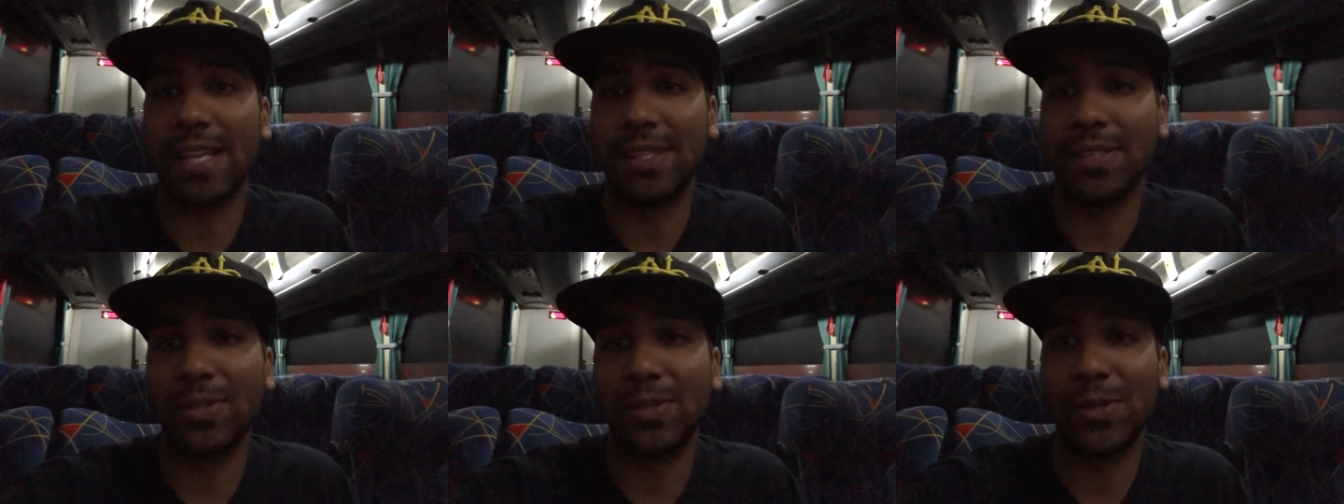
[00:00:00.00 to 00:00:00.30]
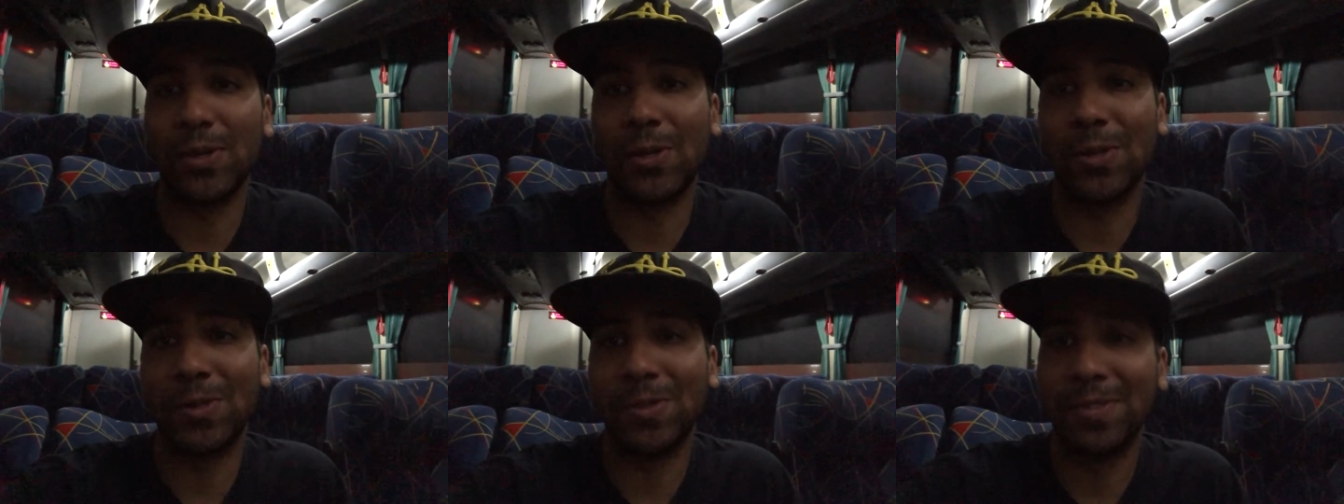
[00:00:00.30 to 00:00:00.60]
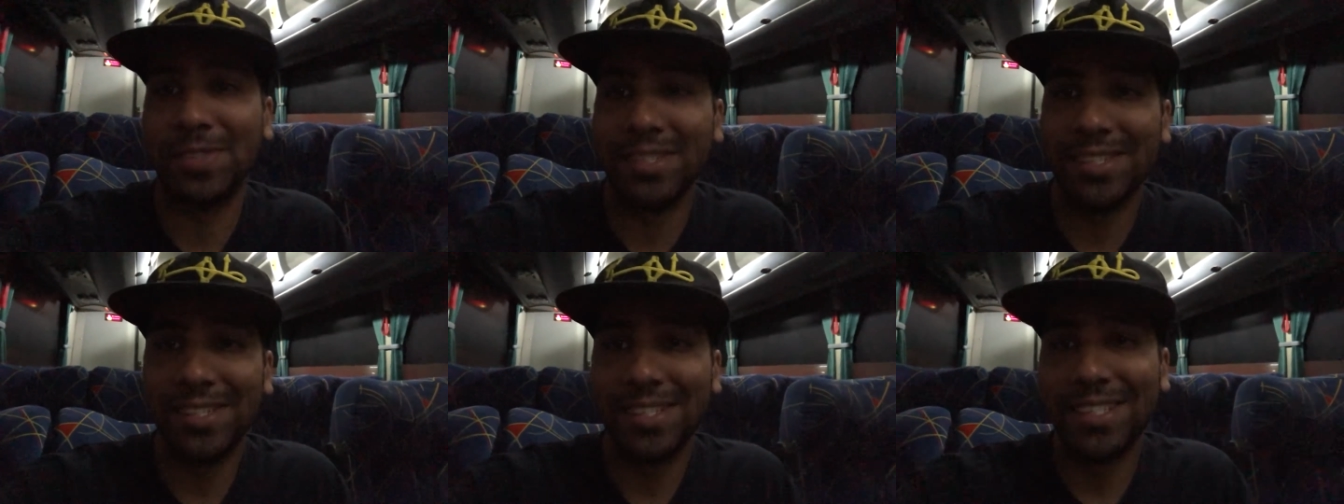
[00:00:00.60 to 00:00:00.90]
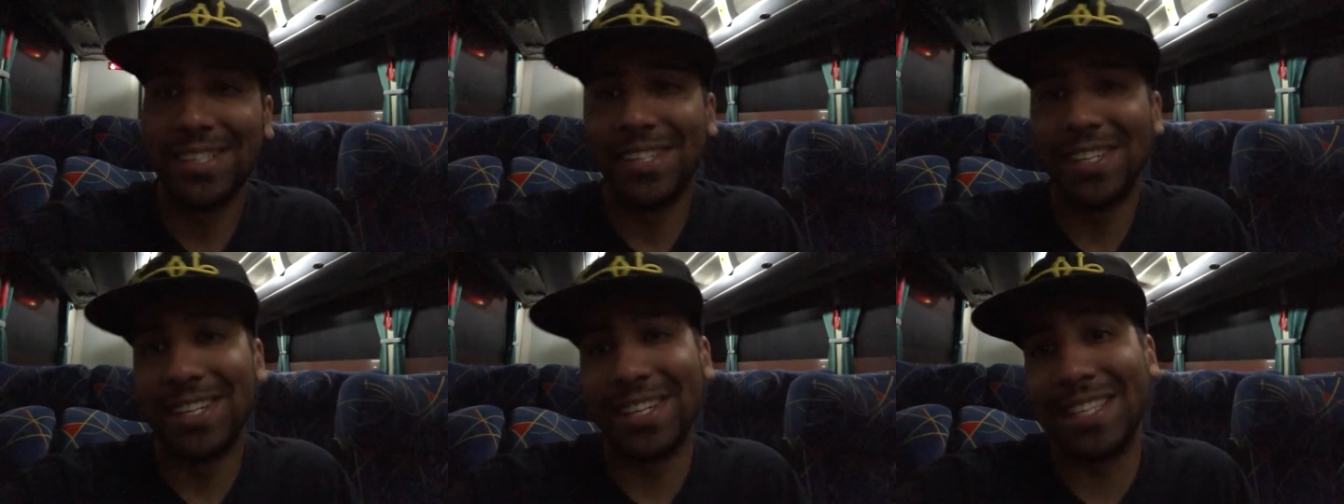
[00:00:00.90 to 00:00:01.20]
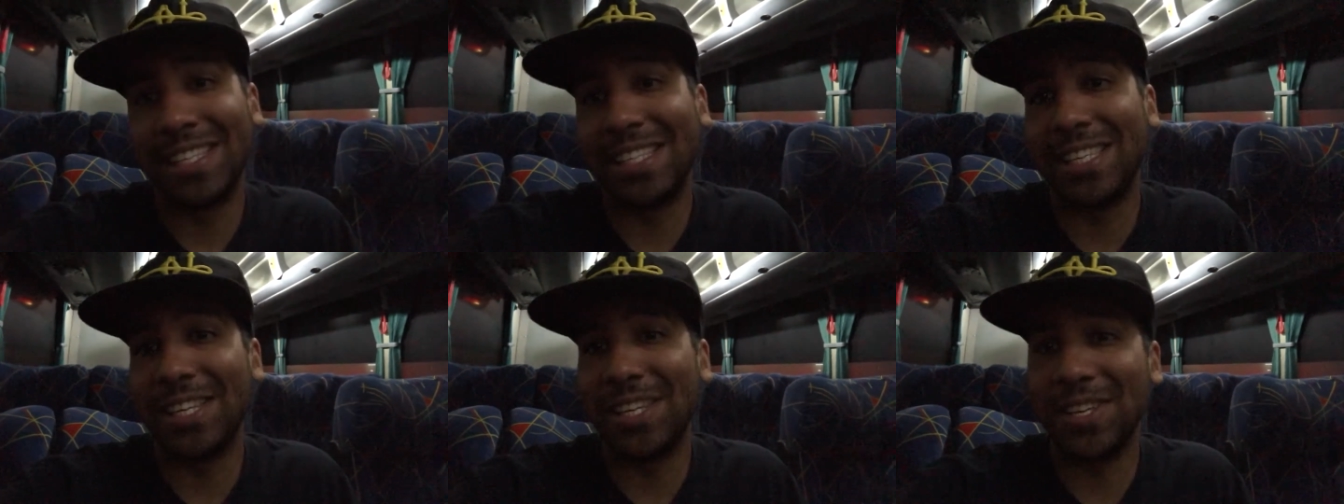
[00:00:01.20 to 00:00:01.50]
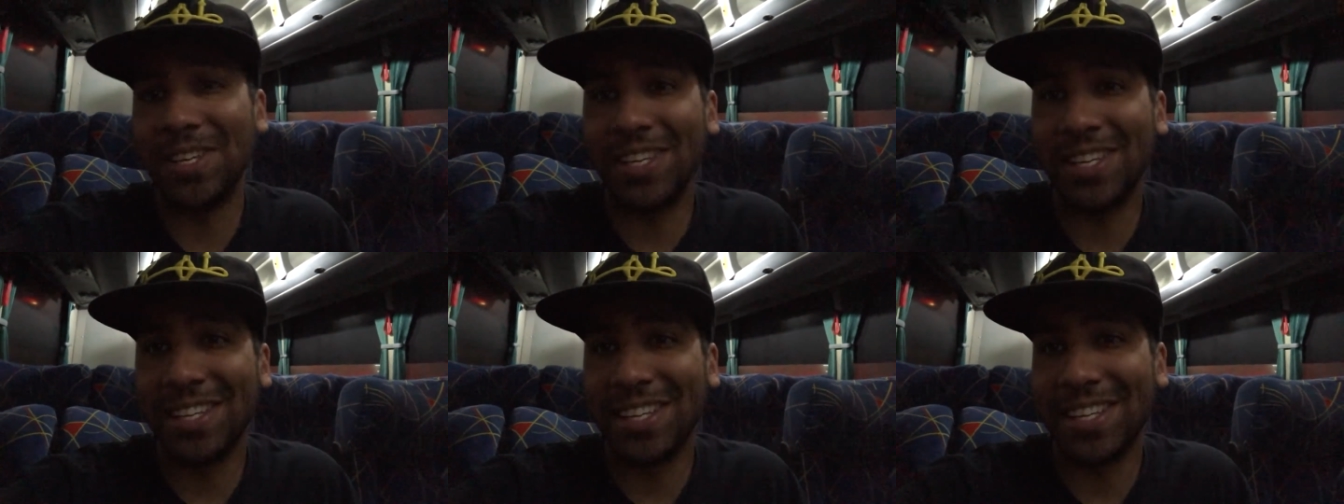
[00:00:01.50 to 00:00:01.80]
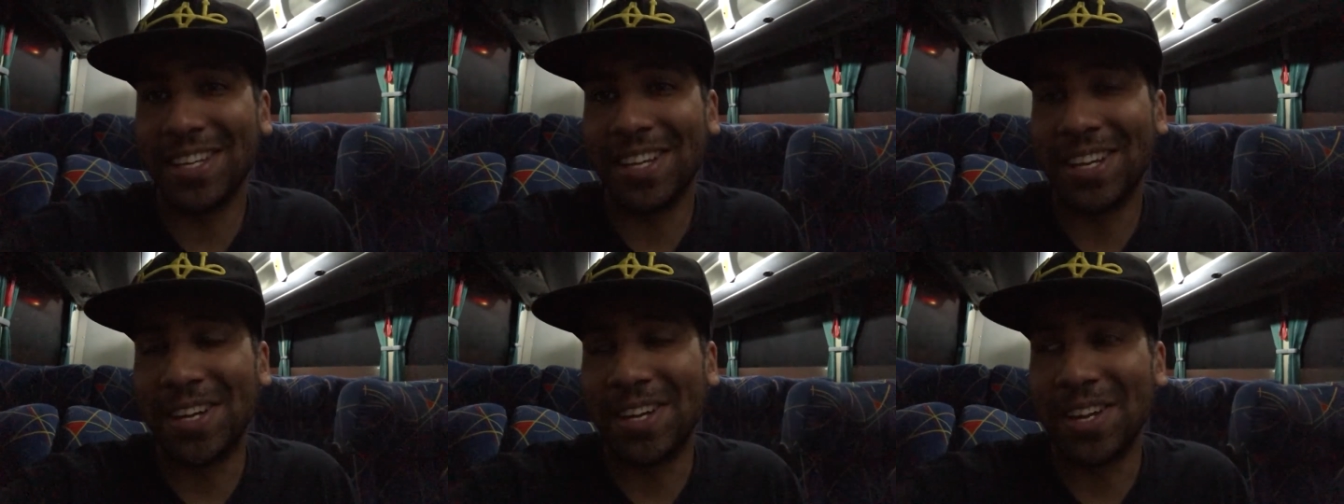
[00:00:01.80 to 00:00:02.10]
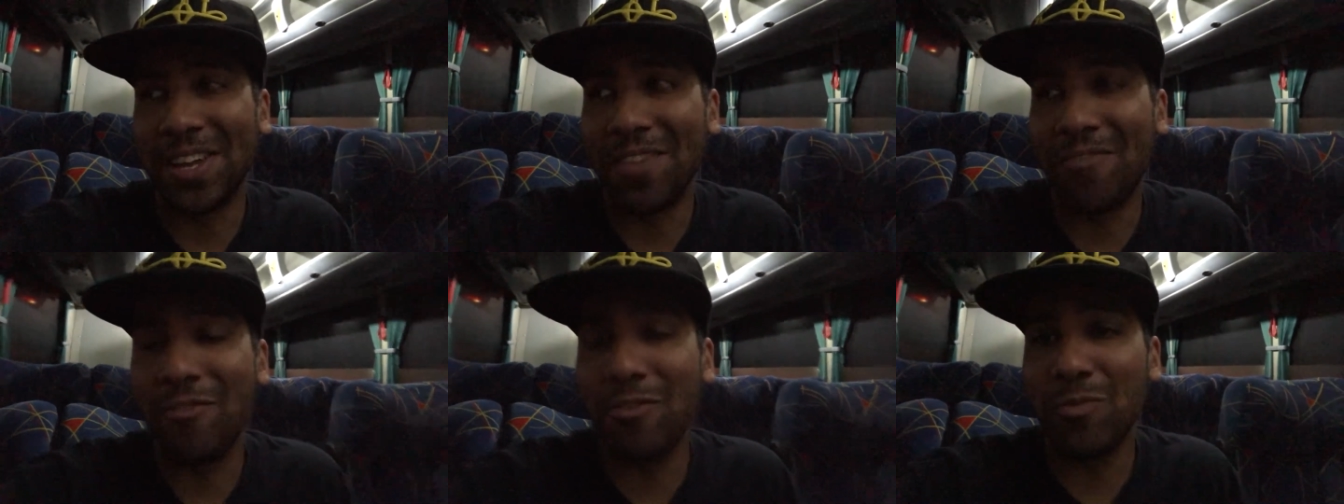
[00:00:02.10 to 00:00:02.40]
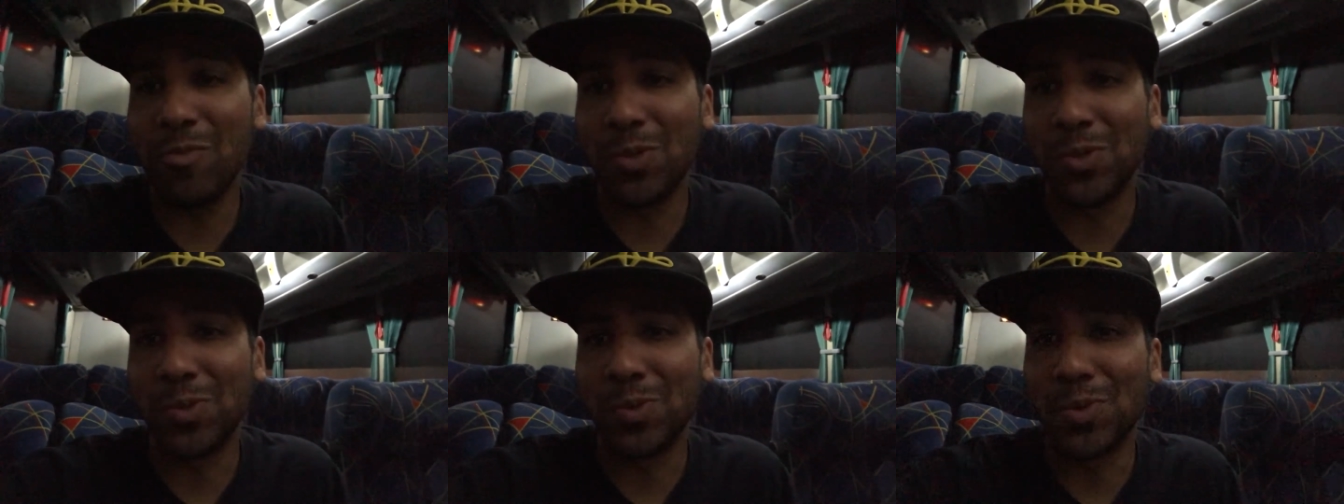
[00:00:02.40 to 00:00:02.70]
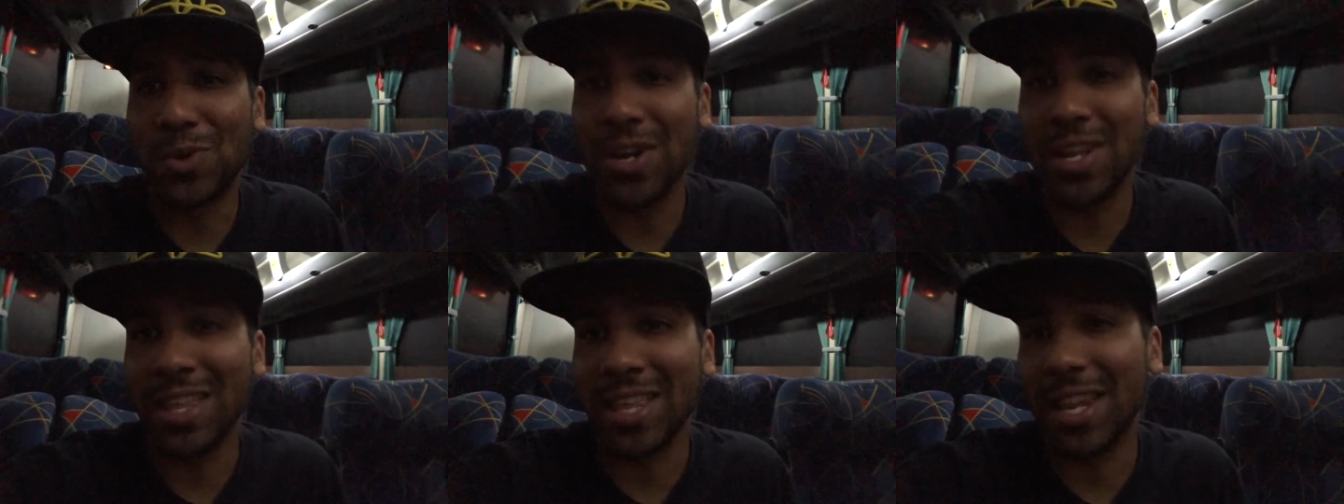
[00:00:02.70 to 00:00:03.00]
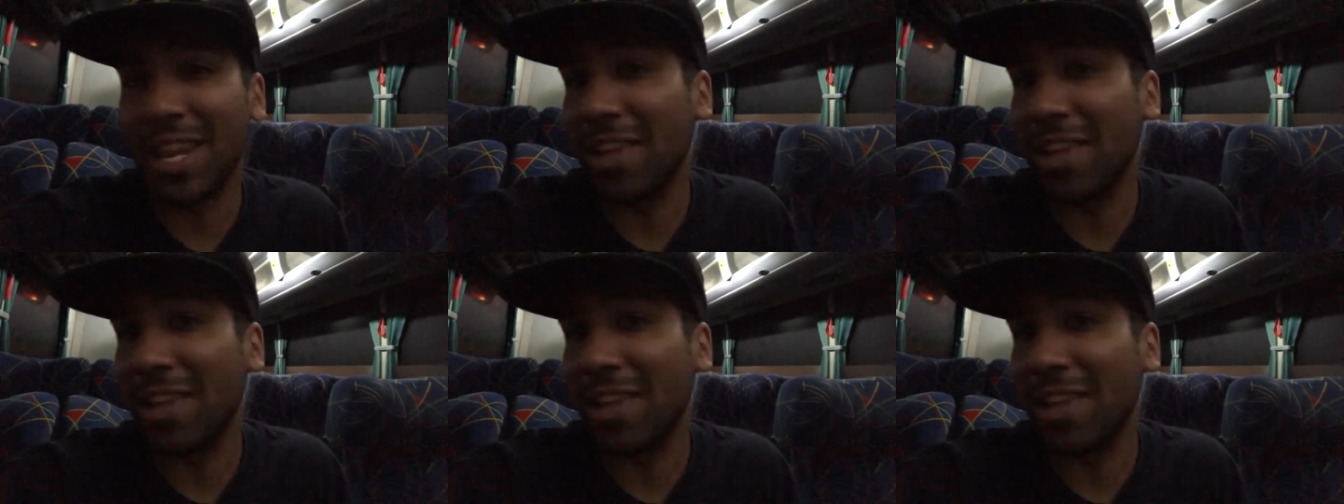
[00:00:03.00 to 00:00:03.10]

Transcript: So let's see uh, if it was worth it.